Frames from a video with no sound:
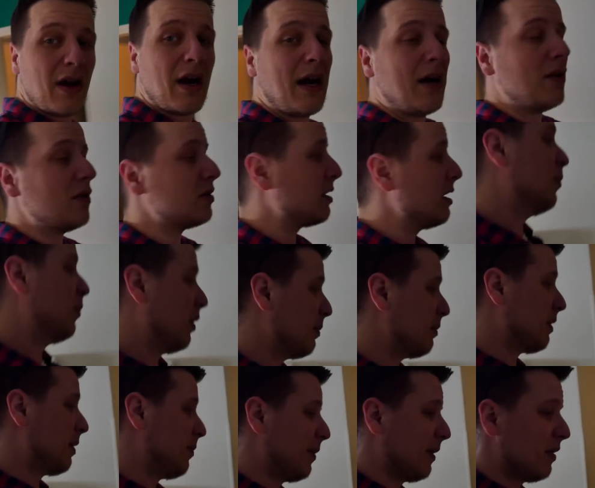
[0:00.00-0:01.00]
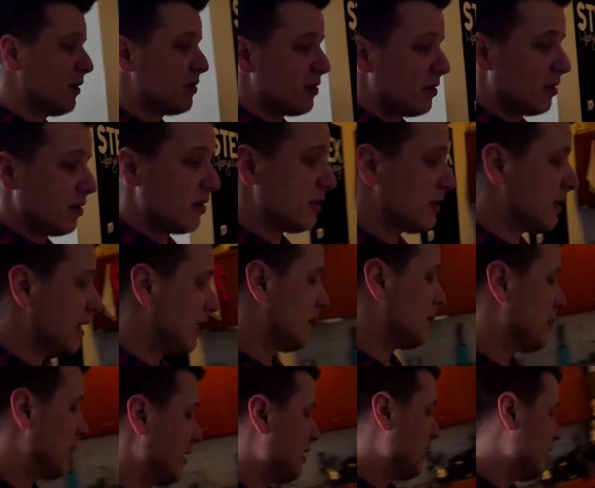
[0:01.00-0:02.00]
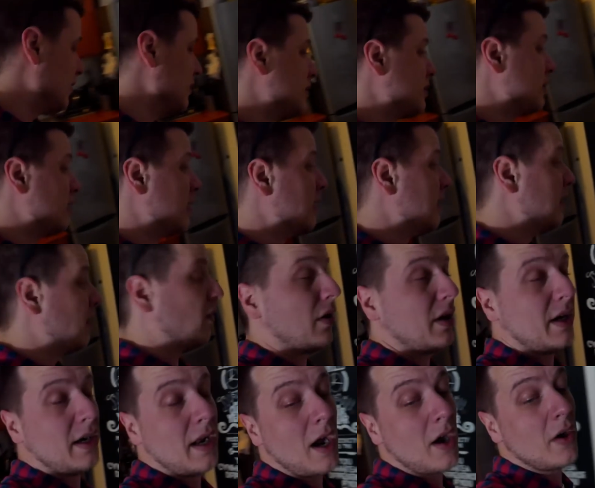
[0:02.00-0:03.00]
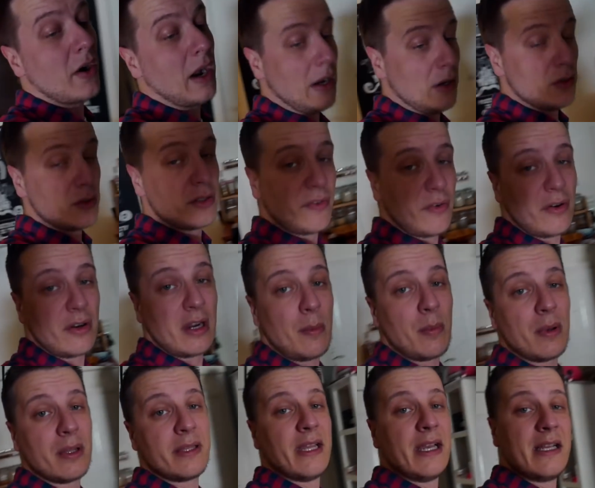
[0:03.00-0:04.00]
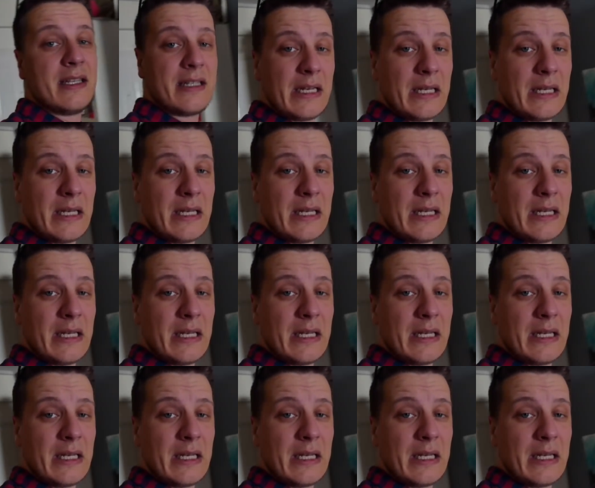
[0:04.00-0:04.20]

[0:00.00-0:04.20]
our house, but my parents are gonna stay in my house or in our house for a couple of days